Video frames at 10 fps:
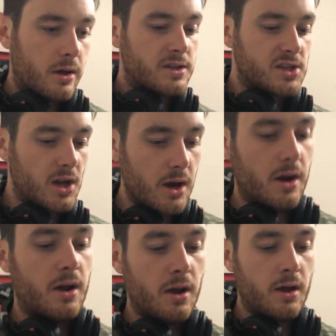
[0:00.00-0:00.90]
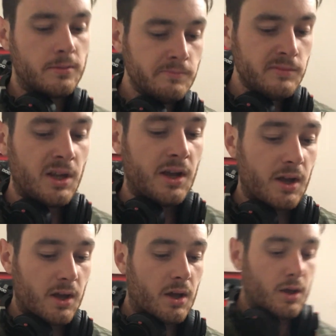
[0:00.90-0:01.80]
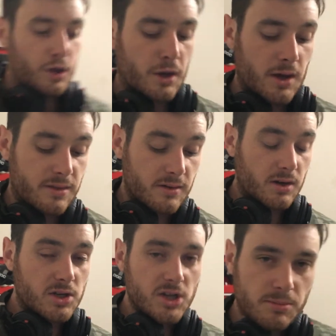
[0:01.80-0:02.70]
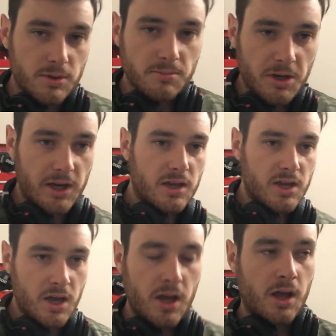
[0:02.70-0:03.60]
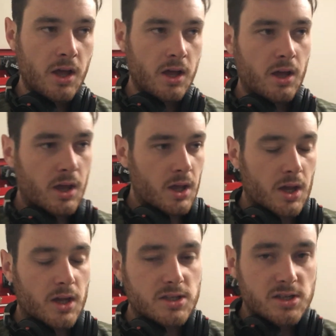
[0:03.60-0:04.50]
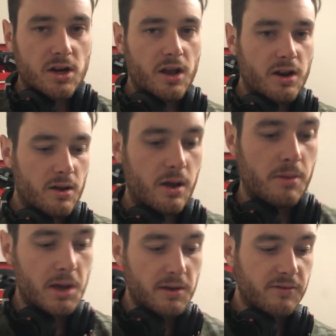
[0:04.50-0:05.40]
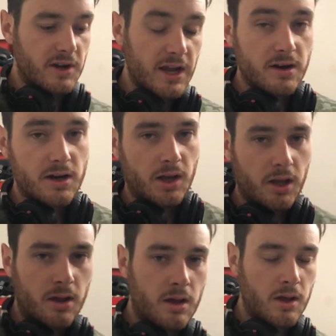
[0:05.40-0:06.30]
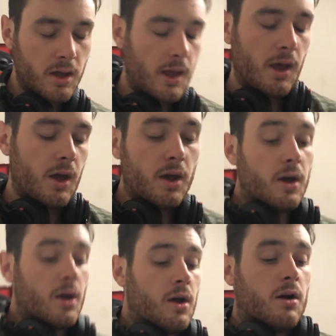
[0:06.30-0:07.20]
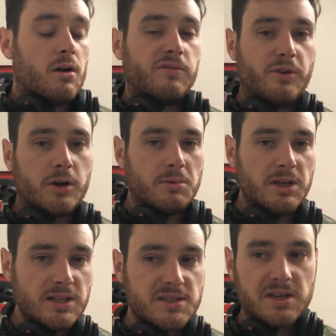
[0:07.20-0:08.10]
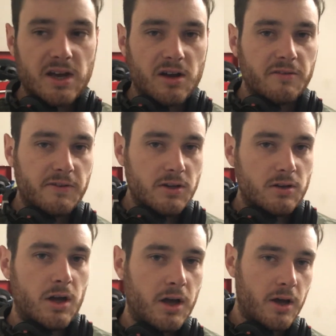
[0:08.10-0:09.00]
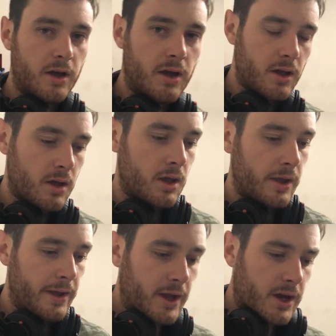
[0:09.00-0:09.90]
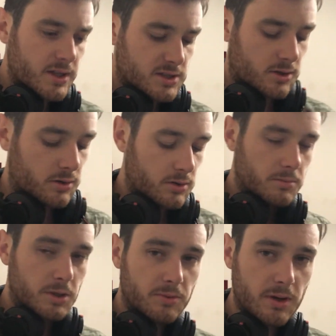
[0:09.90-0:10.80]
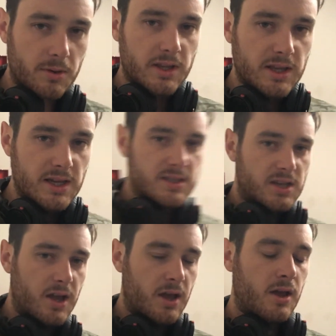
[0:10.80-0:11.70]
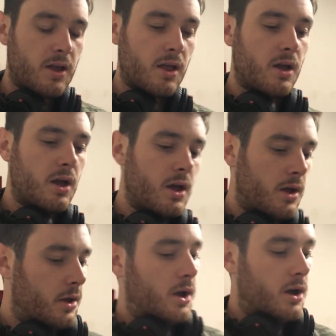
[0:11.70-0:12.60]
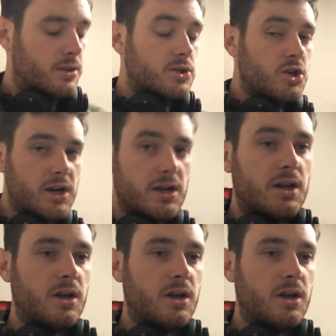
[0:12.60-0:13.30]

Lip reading: So I thought I'd jump on the bike tonight, maybe for an hour or 40 minutes, see how I feel. I don't normally wear one of these, the trainer,